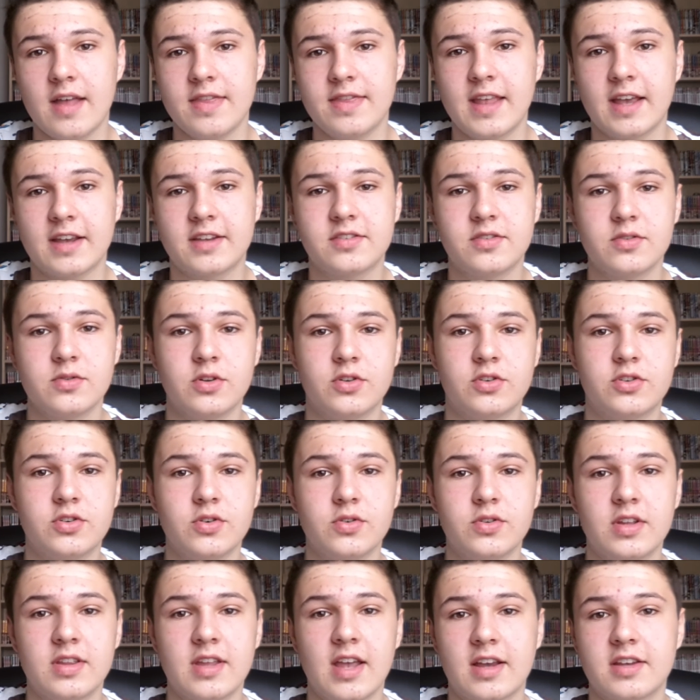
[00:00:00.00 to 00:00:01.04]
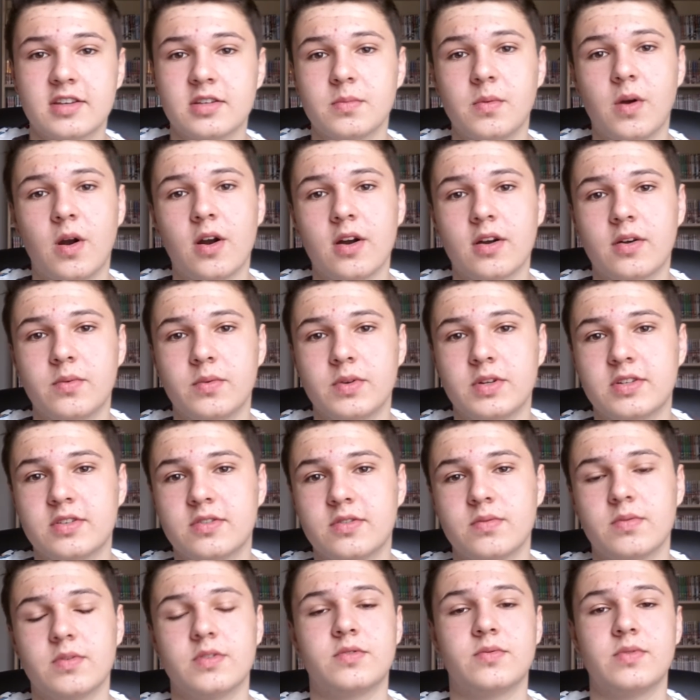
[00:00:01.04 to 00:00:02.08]
next to the Chunin Exum arc,
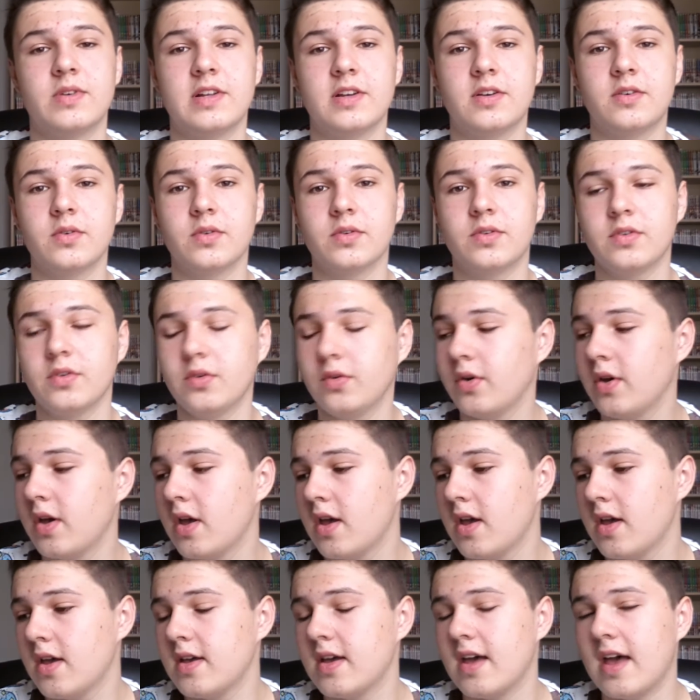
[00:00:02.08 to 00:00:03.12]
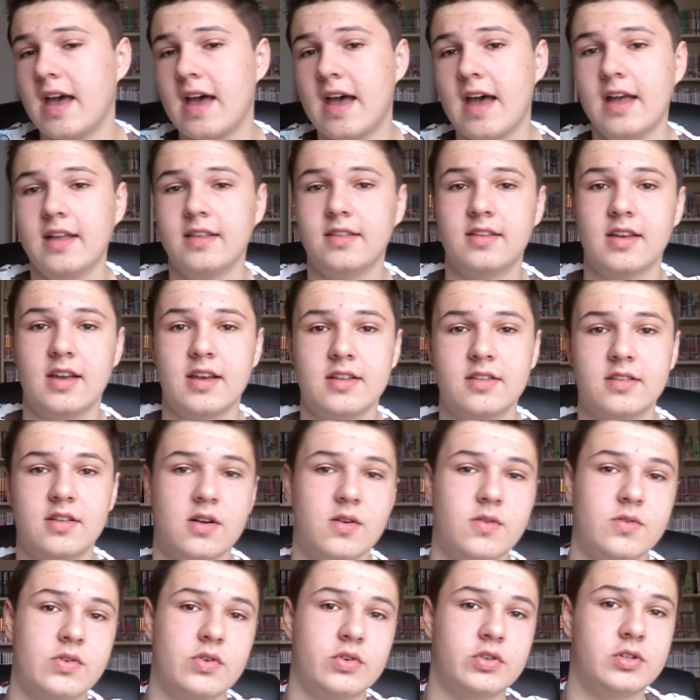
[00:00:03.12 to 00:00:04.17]
which was really cool too. And then
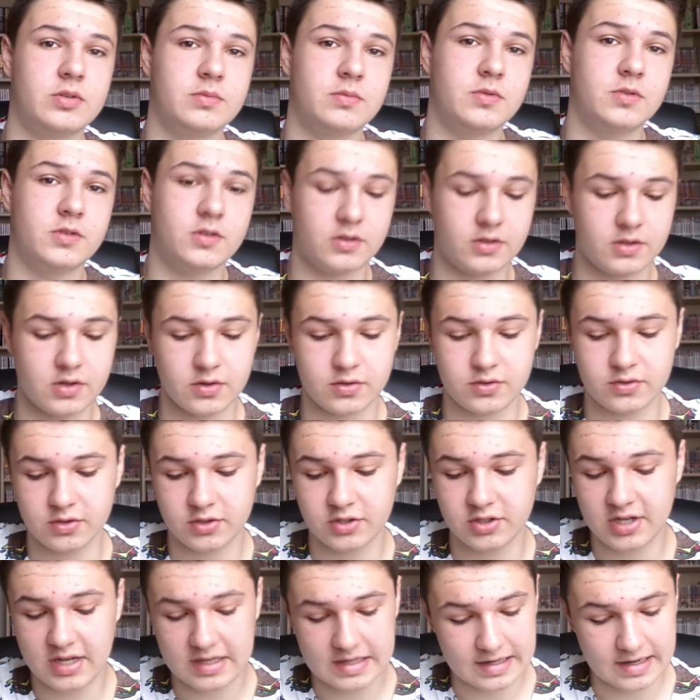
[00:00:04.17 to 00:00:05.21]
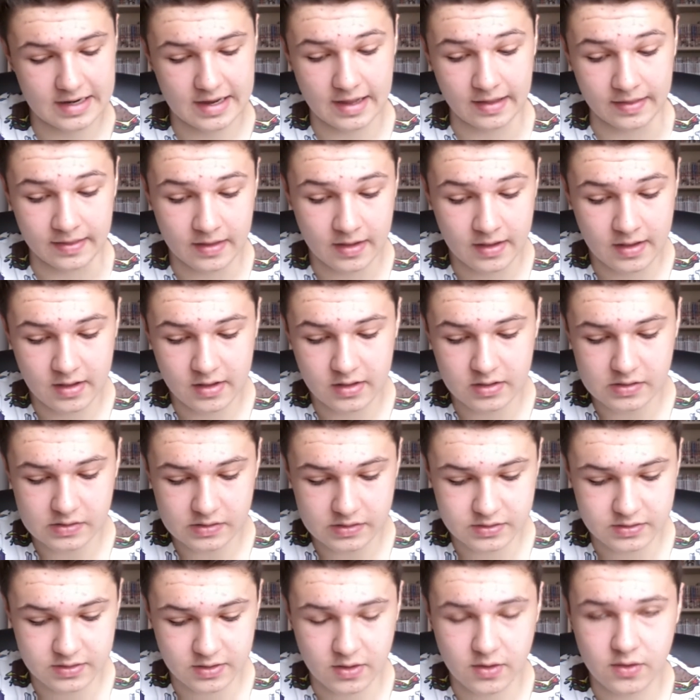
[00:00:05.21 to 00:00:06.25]
Naruto Shippuden goes to shit again.
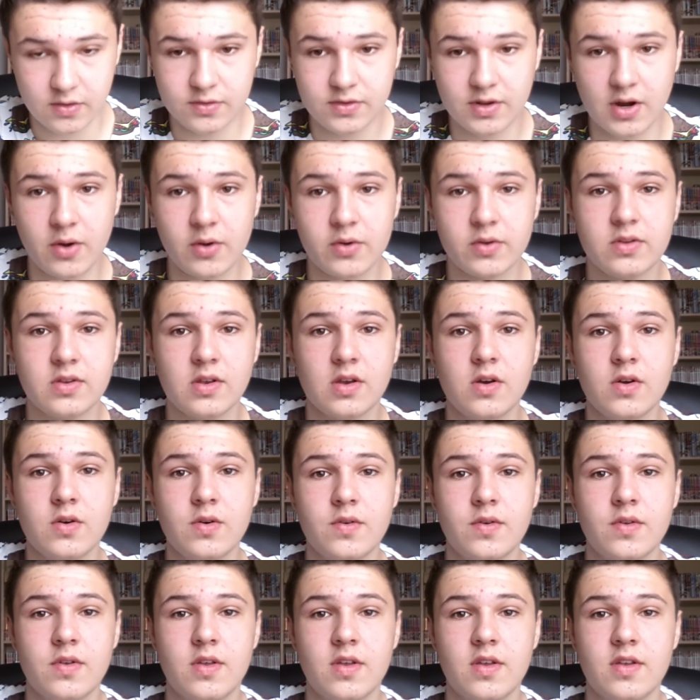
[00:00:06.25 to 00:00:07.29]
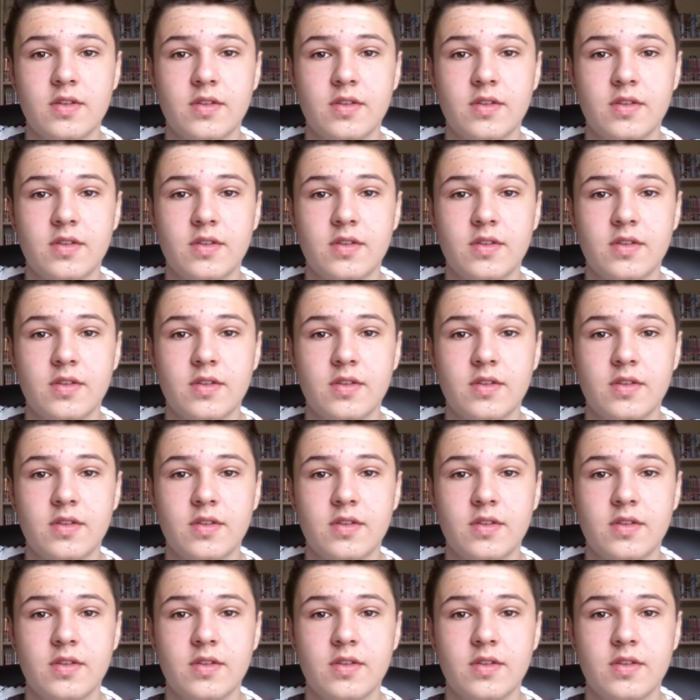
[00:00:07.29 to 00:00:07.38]
So Naruto,